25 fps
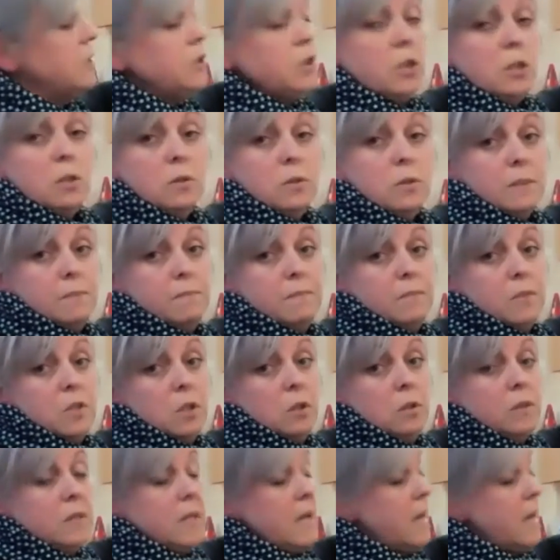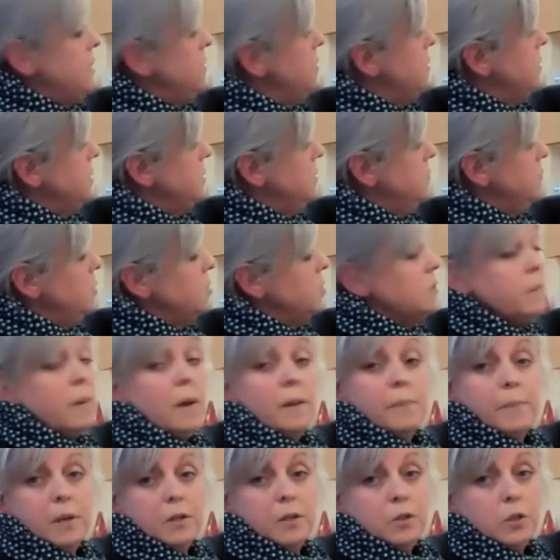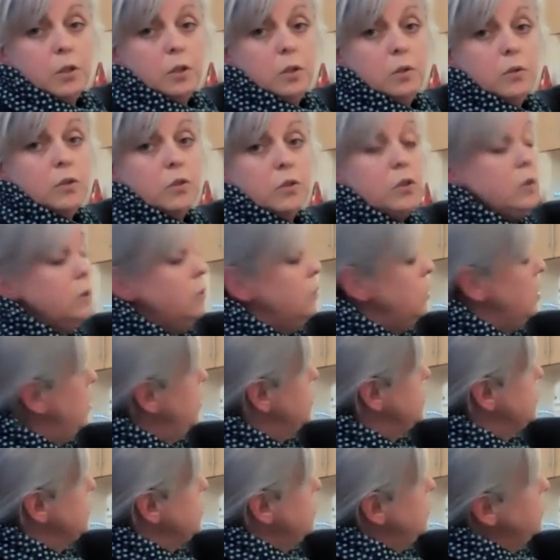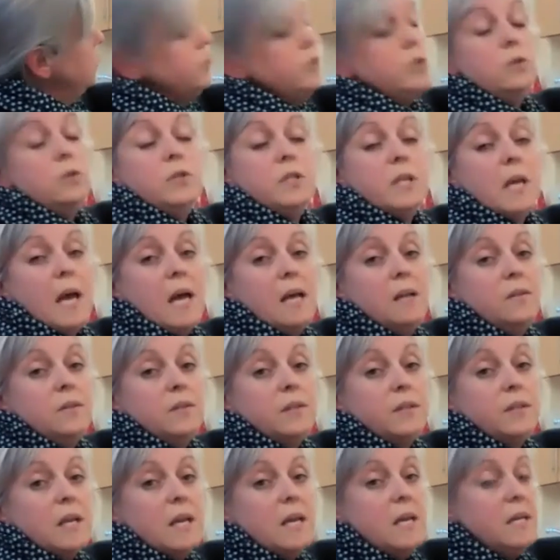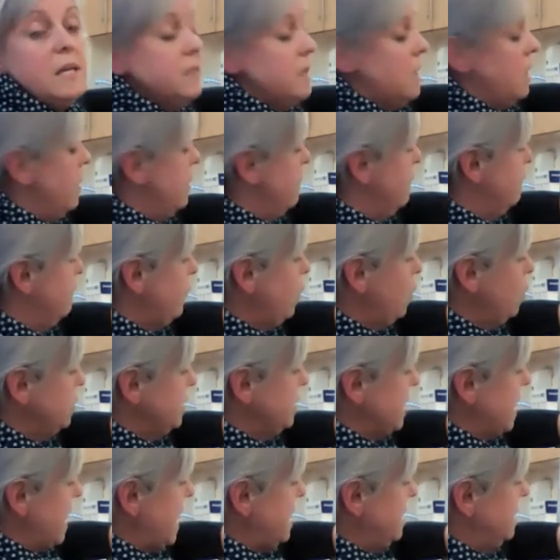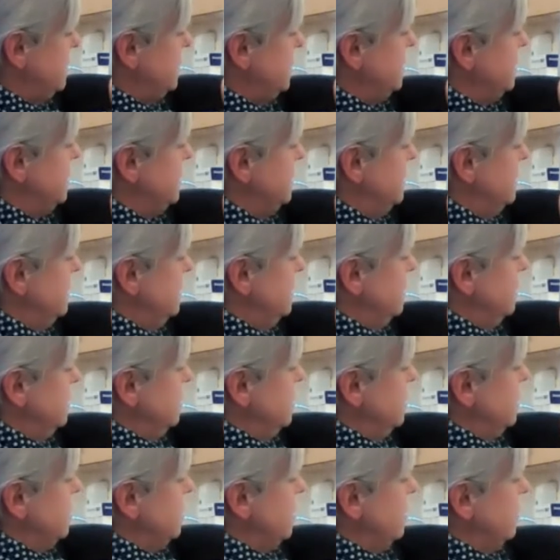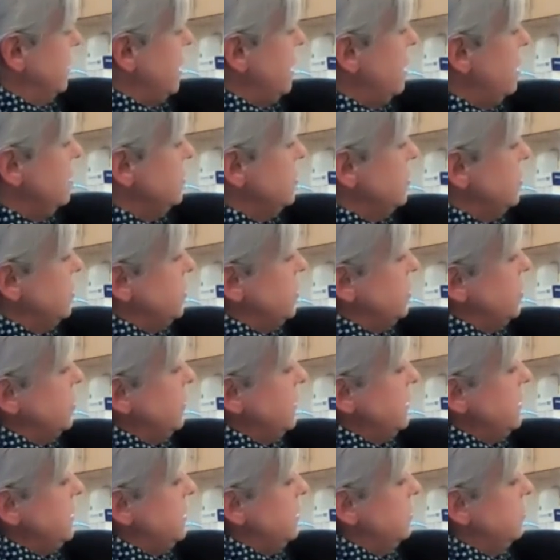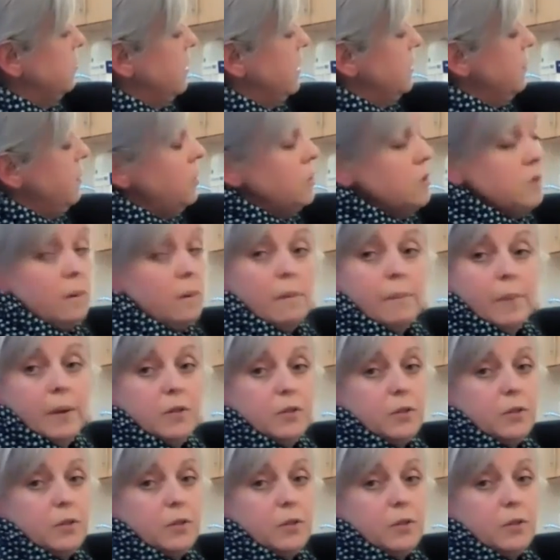2 tens multiplied by 2, so 2 lots of 2 tens is 4 tens. So the answer to 23 multiplied by